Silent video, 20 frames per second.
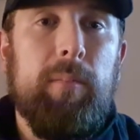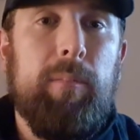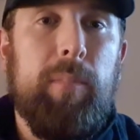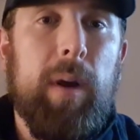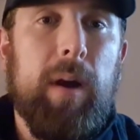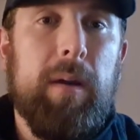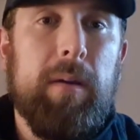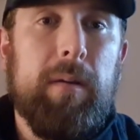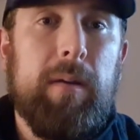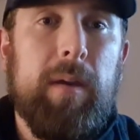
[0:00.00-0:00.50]

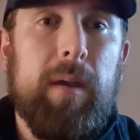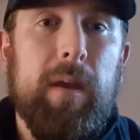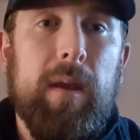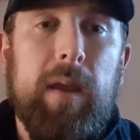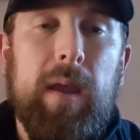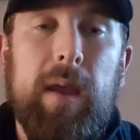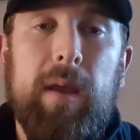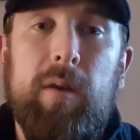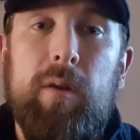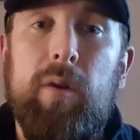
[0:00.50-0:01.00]
but
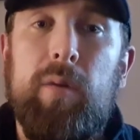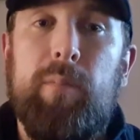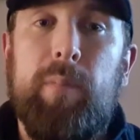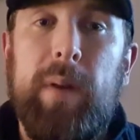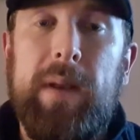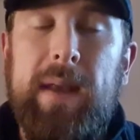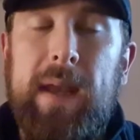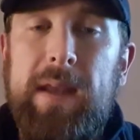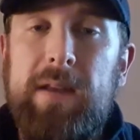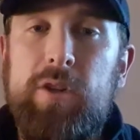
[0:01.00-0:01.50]
it could
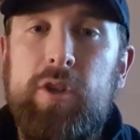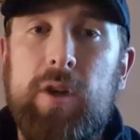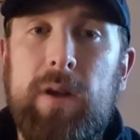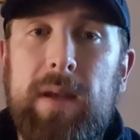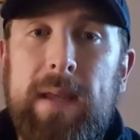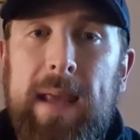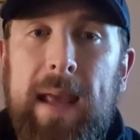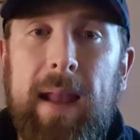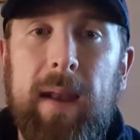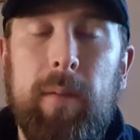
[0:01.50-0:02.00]

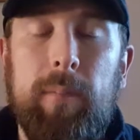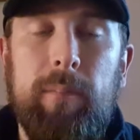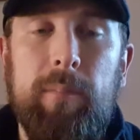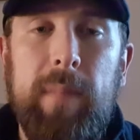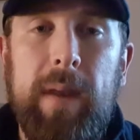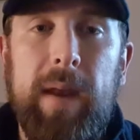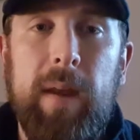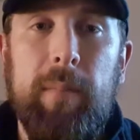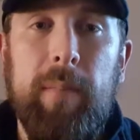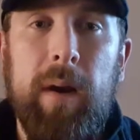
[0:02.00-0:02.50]
potentially help
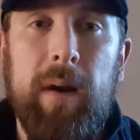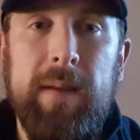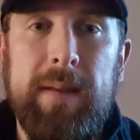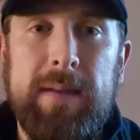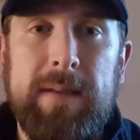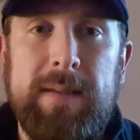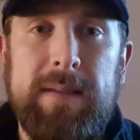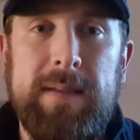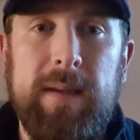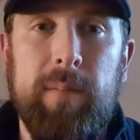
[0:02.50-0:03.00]

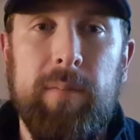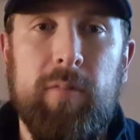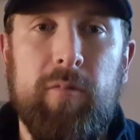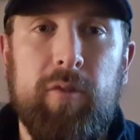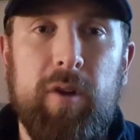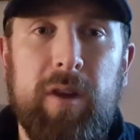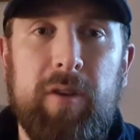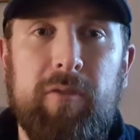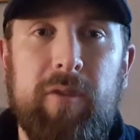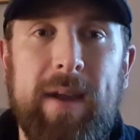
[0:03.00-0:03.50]
minimize some
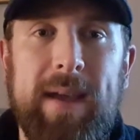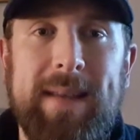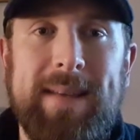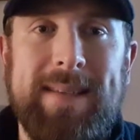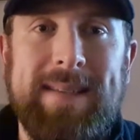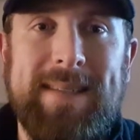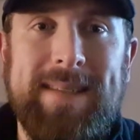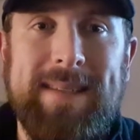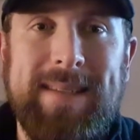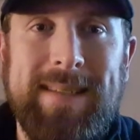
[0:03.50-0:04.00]

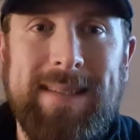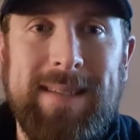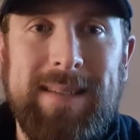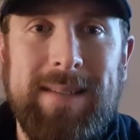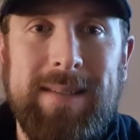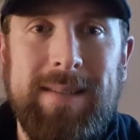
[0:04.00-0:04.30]
regrets.